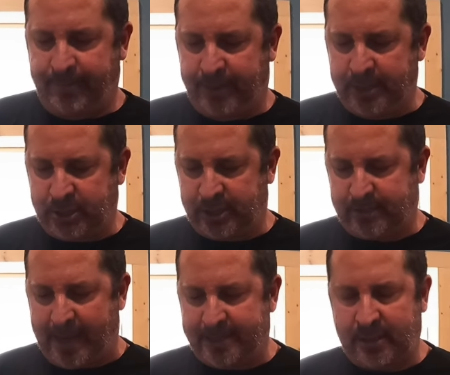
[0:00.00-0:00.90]
This
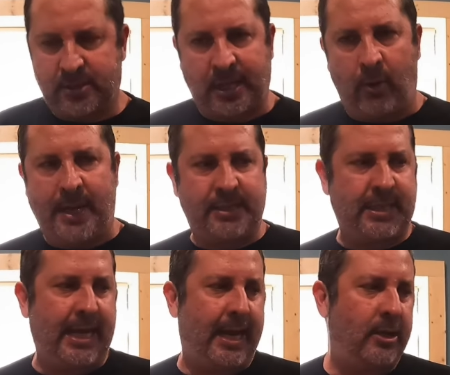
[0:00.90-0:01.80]
just makes it so
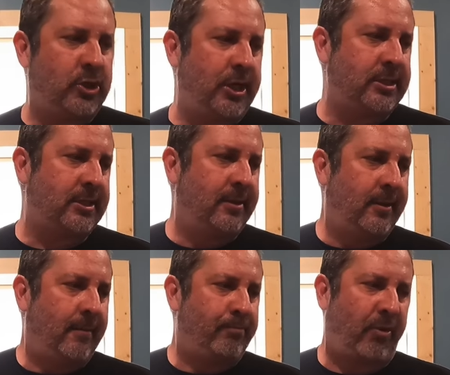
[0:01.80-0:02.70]
easy, and it just
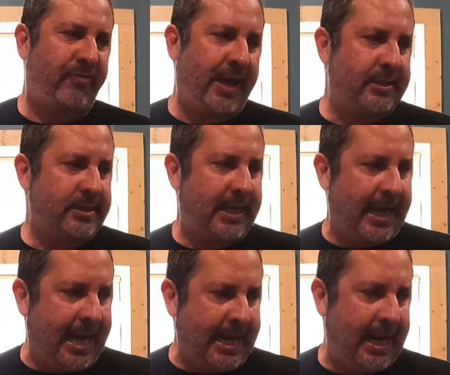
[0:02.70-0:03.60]
prevents
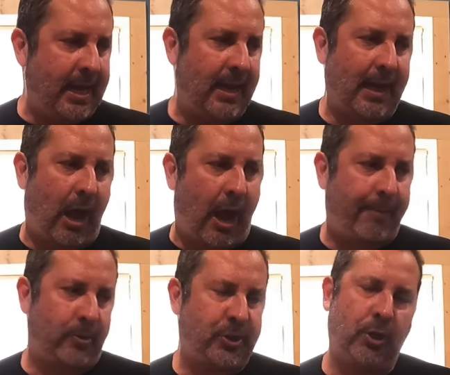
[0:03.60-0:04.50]
any
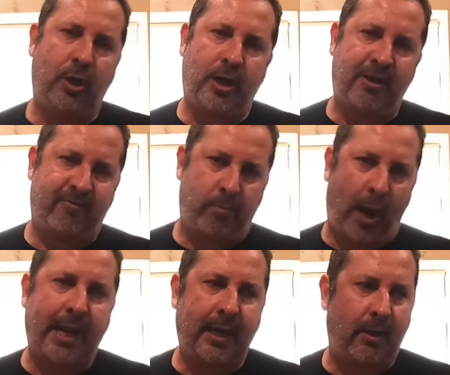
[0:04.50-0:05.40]
opportunity of
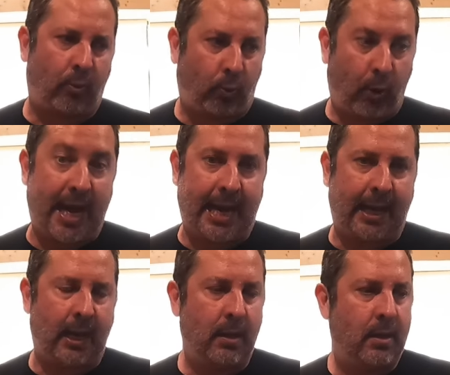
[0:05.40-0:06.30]
breaking a
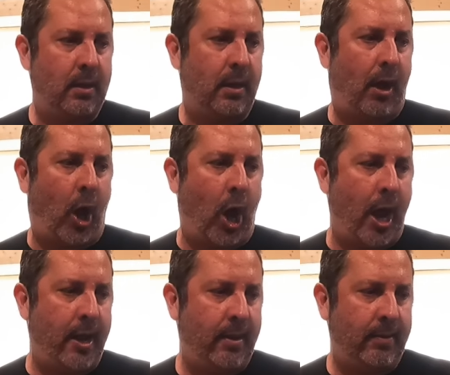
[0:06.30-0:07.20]
ring
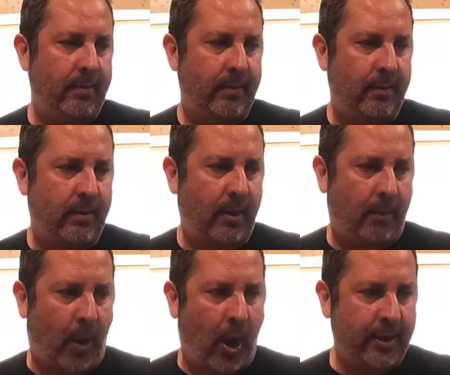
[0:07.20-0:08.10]
upon
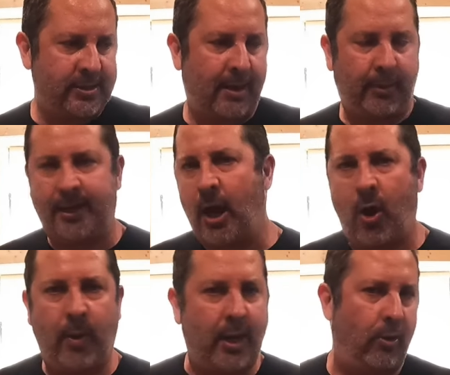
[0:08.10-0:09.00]
assembly.
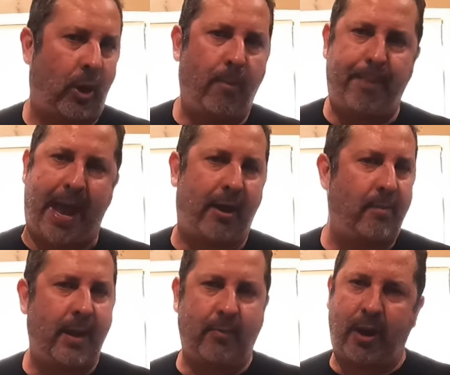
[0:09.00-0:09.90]
No, we don't go
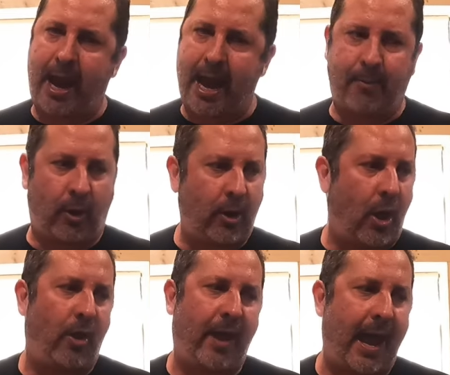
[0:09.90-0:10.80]
pounding them in with a hammer and
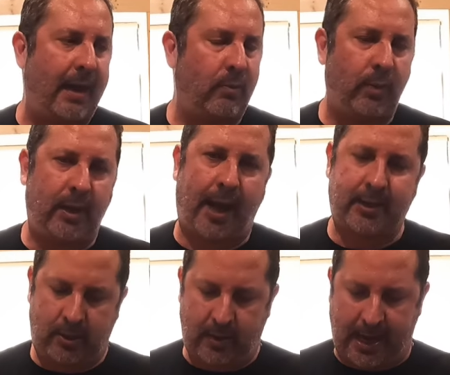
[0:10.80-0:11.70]
all that. We
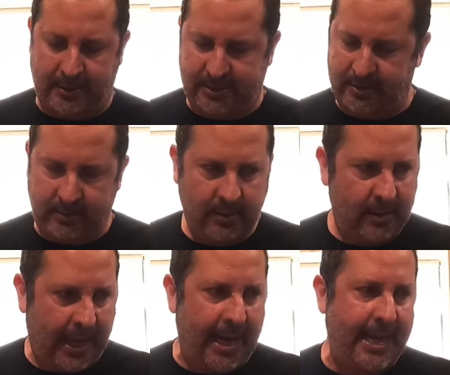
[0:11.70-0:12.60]
like to go nice and
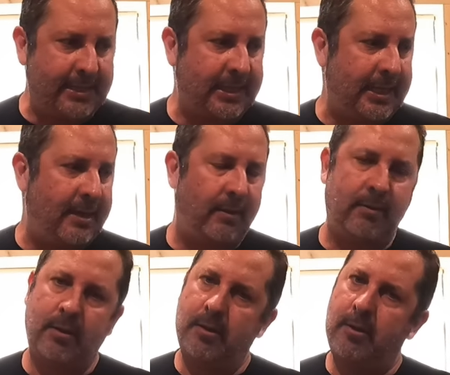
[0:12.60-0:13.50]
easy
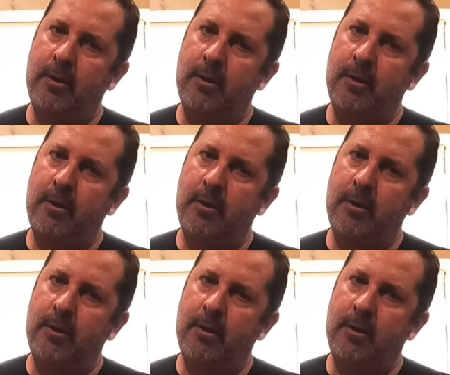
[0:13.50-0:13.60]
and